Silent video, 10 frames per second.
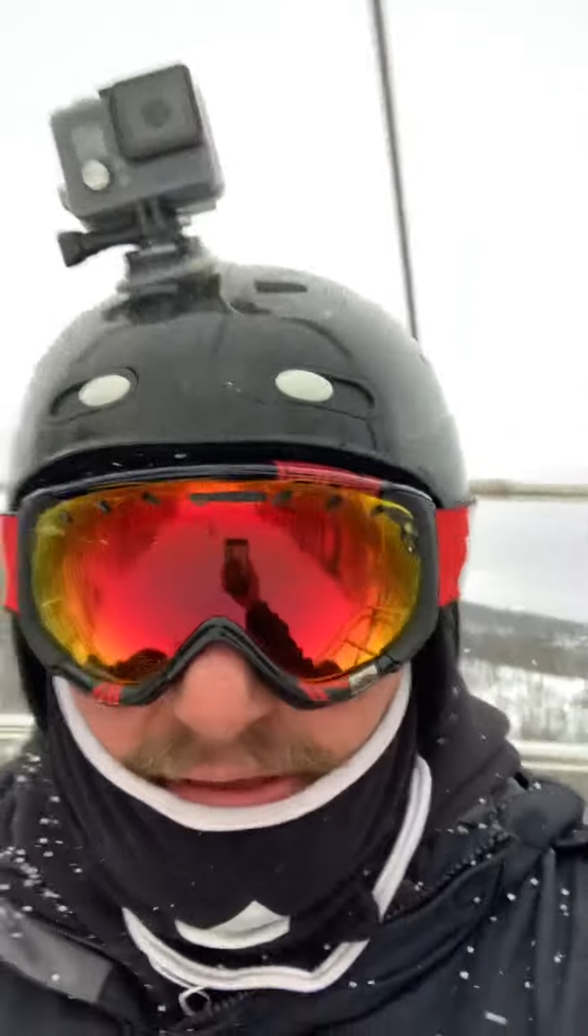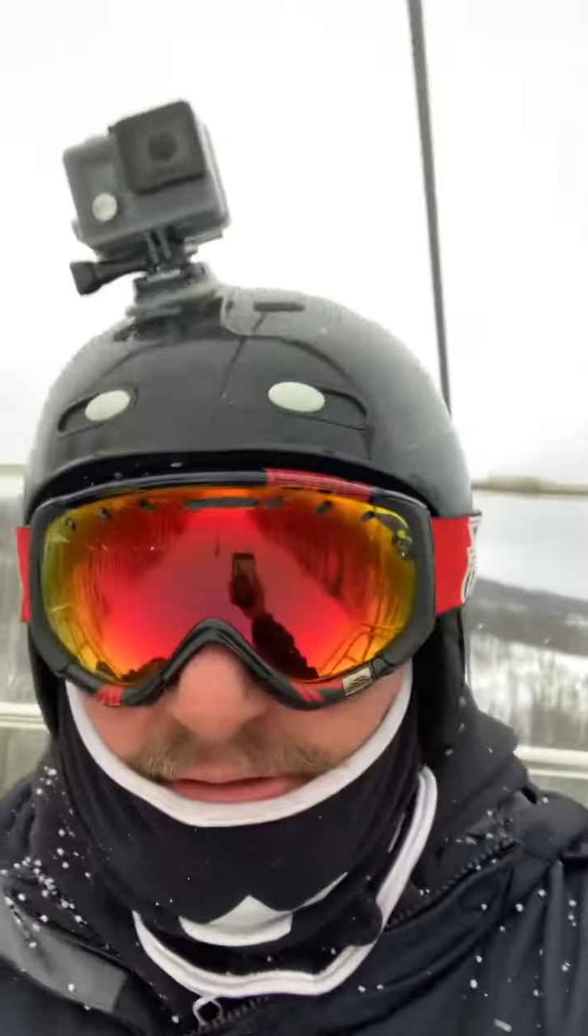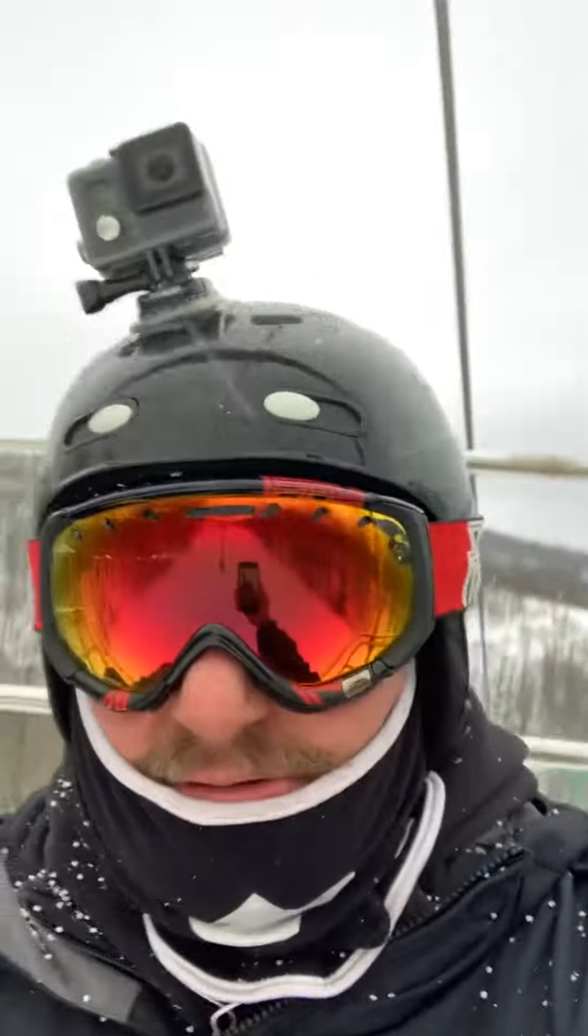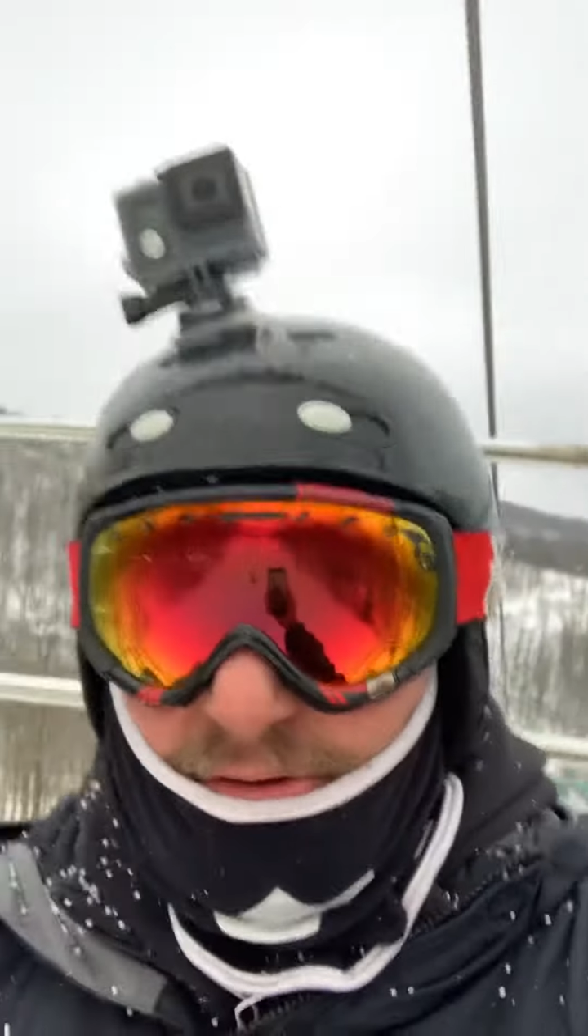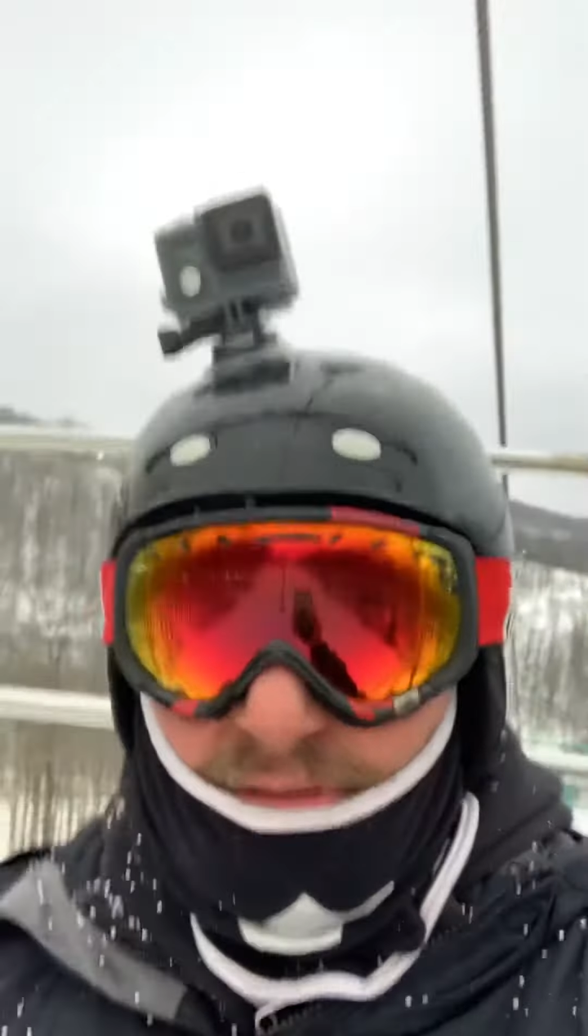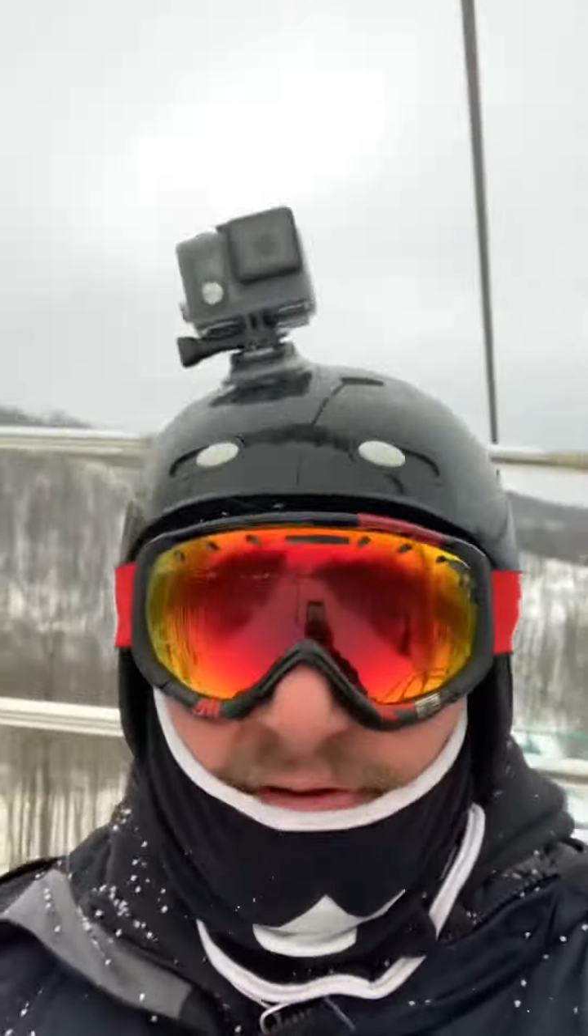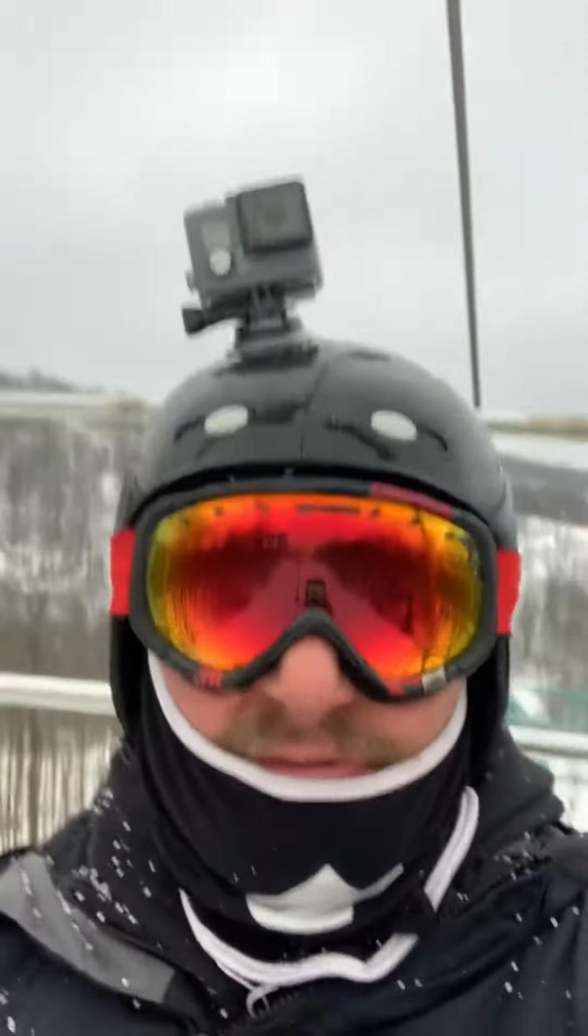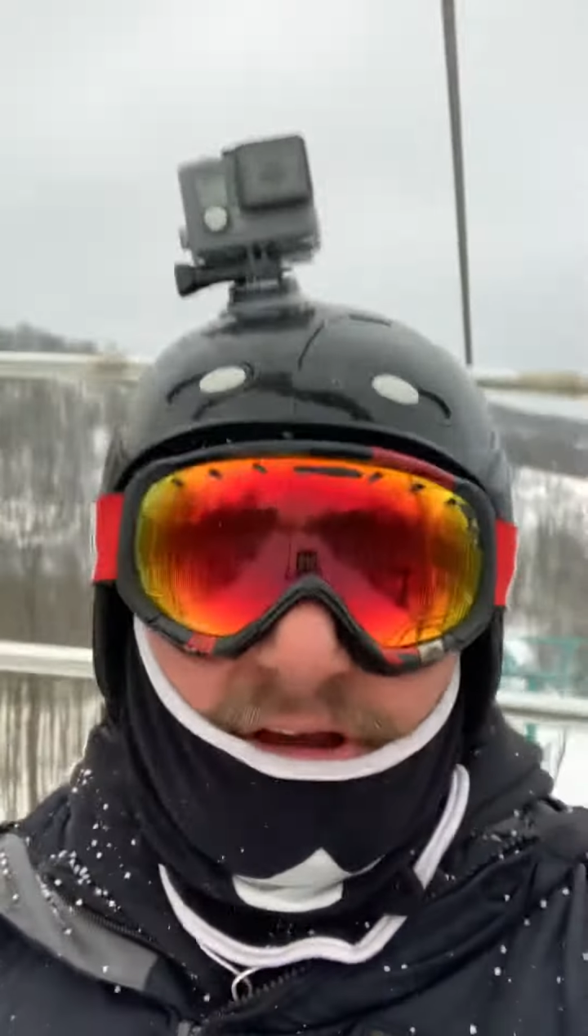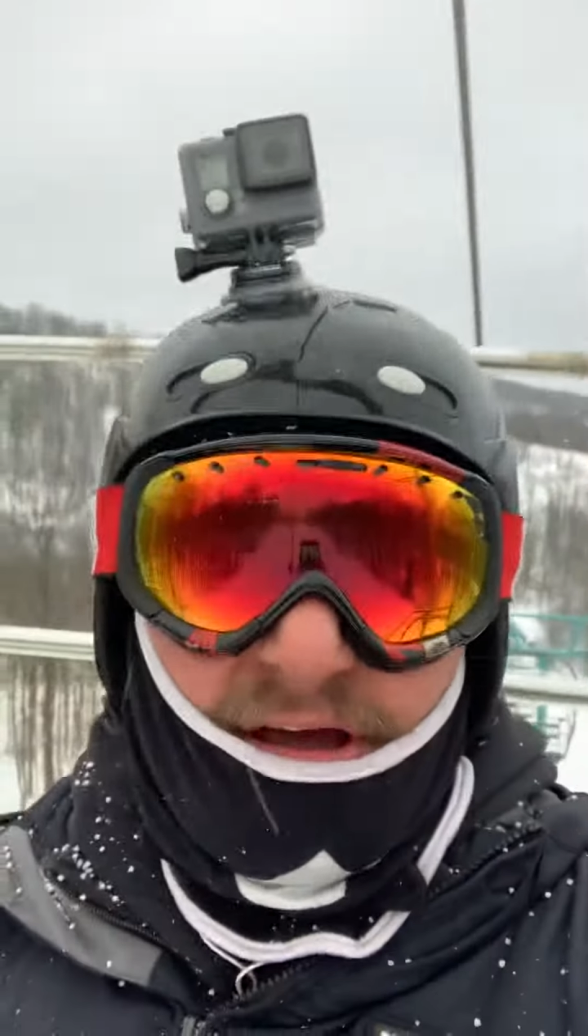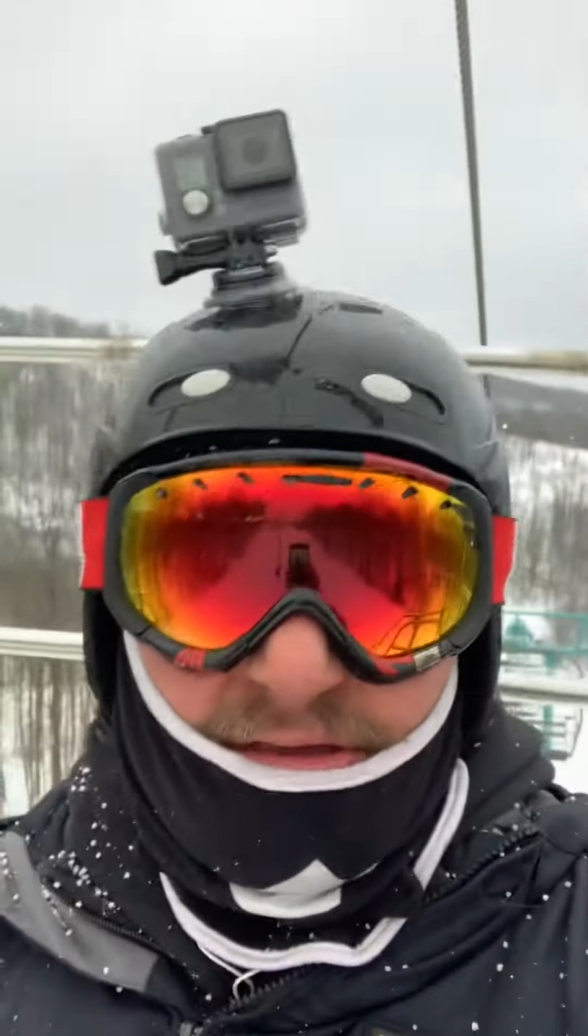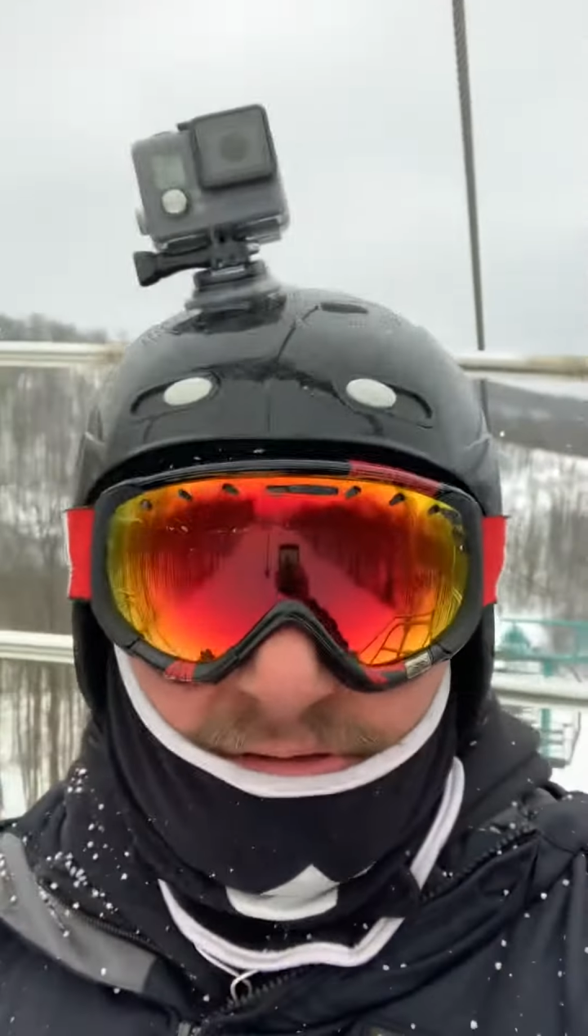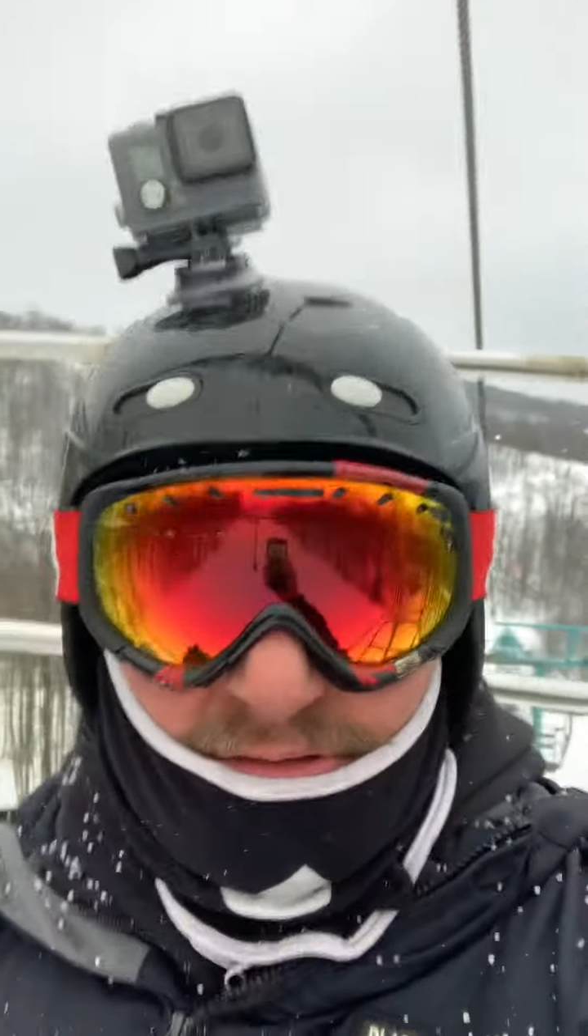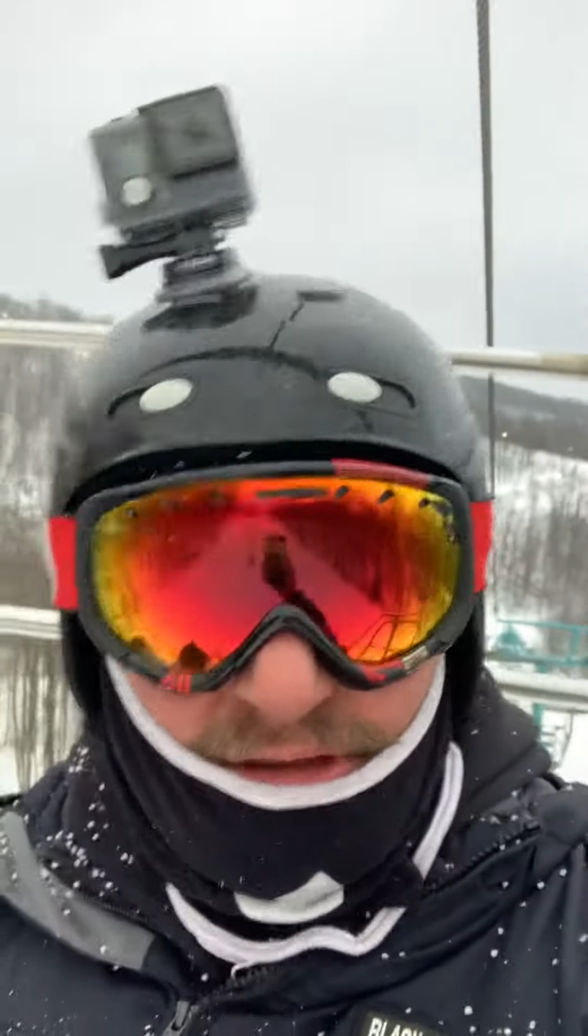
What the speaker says: So love you guys.